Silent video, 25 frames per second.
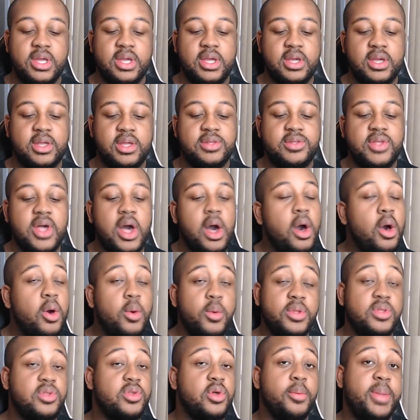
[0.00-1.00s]
because I
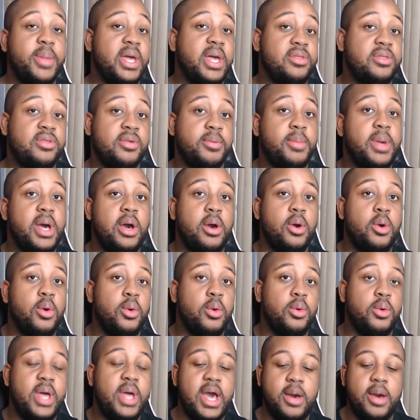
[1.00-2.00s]
always go back to my
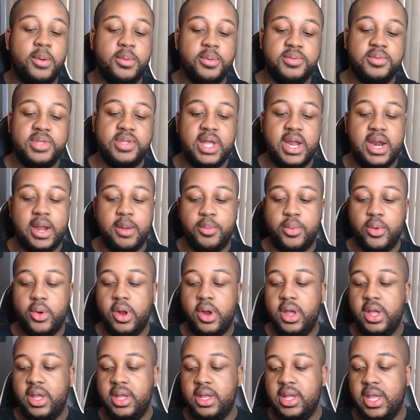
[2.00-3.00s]
old albums that I
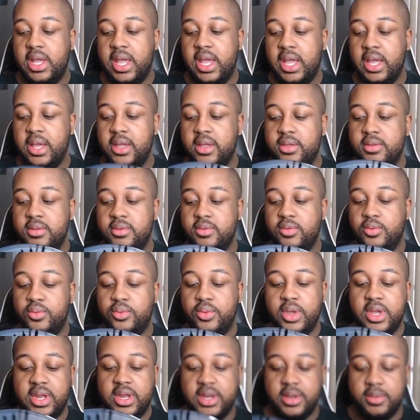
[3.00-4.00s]
brought and
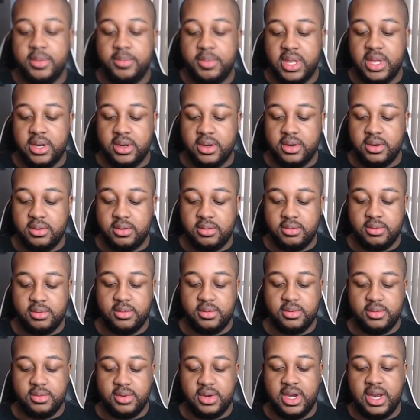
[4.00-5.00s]
read them
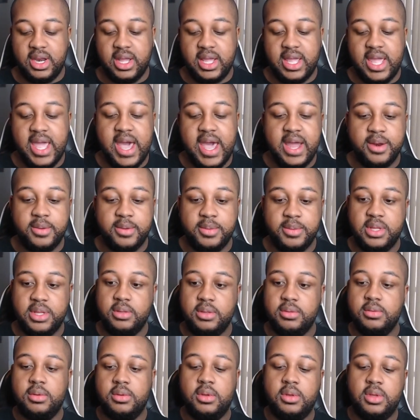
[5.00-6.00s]
and look at them and
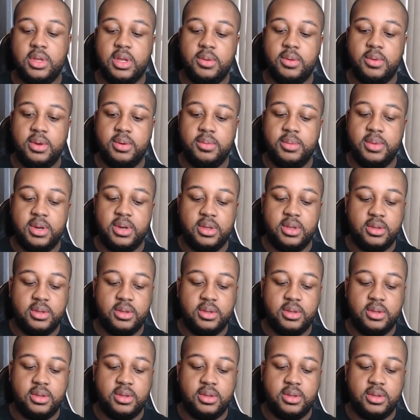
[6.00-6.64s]
okay, wait a minute.